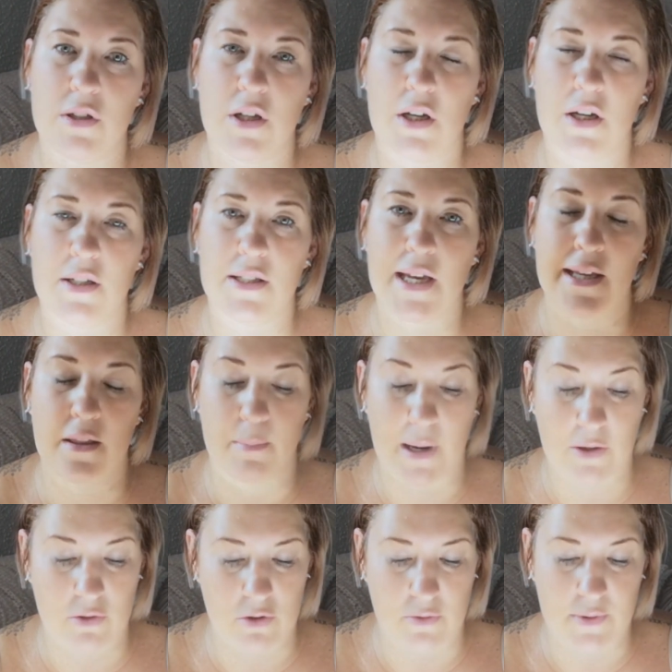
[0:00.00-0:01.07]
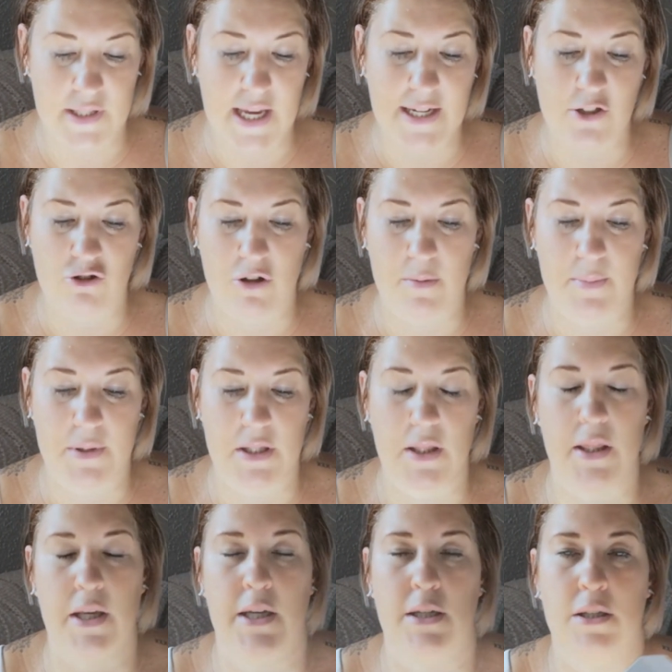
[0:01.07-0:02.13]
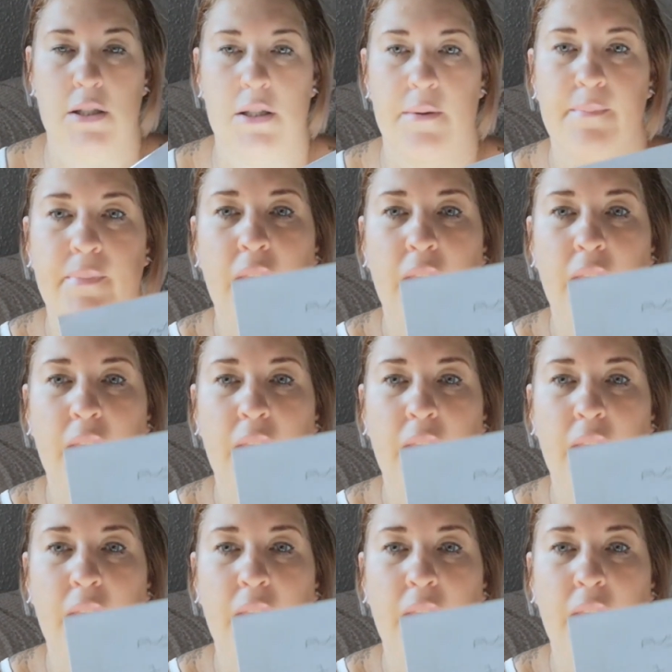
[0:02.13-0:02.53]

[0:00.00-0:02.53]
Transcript: to take them out on some day trips and things.